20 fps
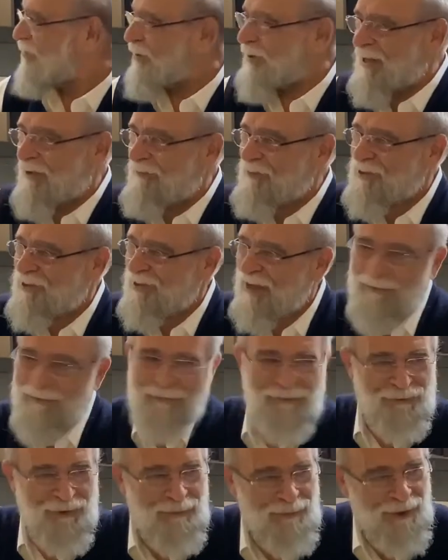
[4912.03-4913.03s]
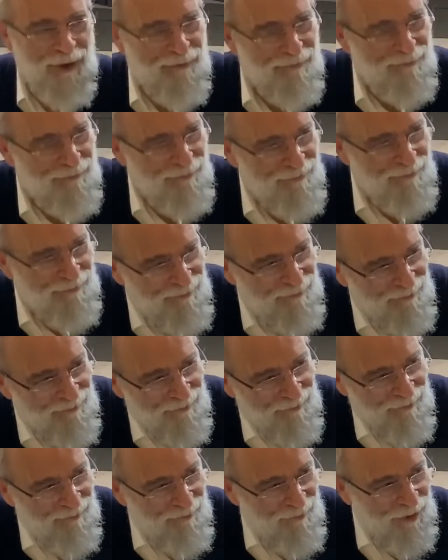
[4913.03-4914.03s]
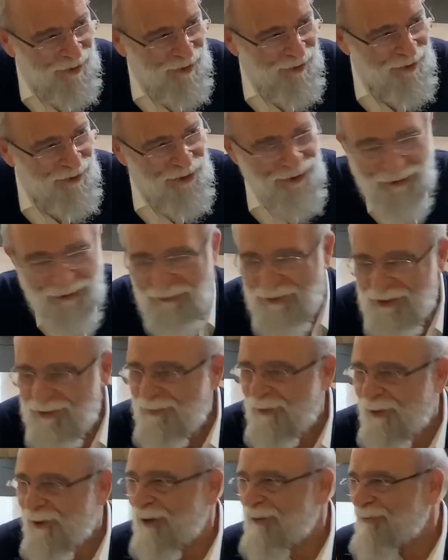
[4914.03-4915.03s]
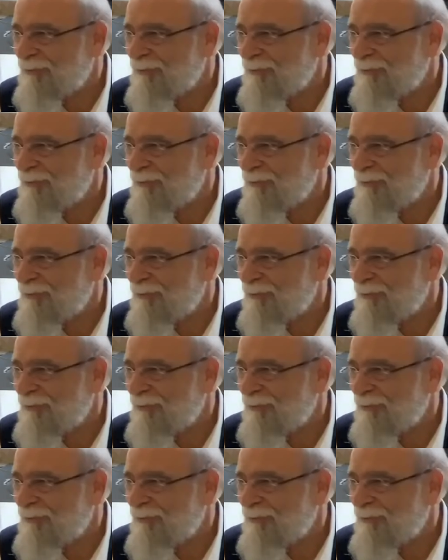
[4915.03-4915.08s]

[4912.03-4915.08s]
never stop dreaming because there's always more.